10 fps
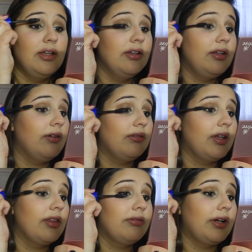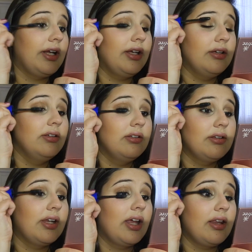the only three
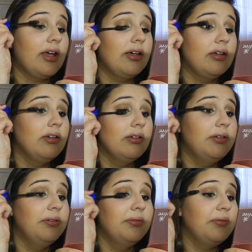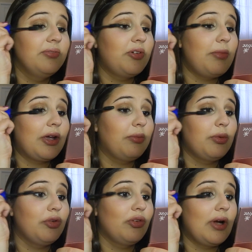that I like for makeup
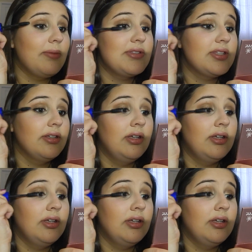remover wipes.